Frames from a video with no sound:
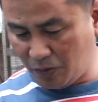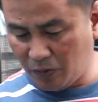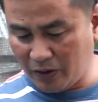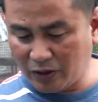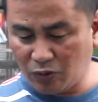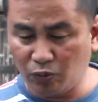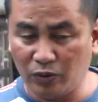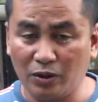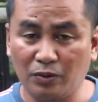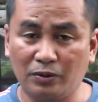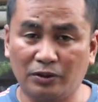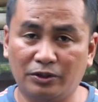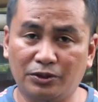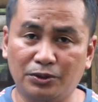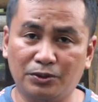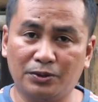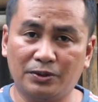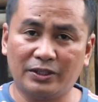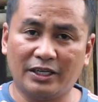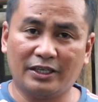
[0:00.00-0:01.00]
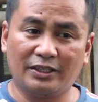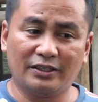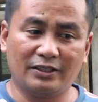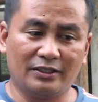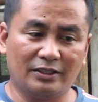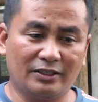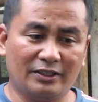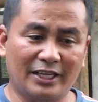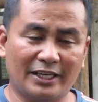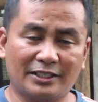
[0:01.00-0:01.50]
What we will do in
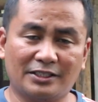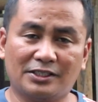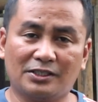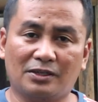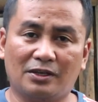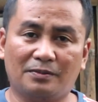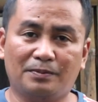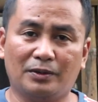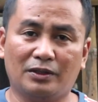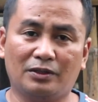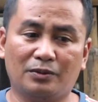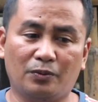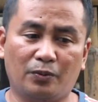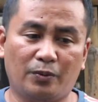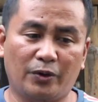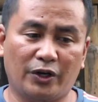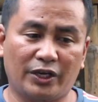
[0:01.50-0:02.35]
the next couple of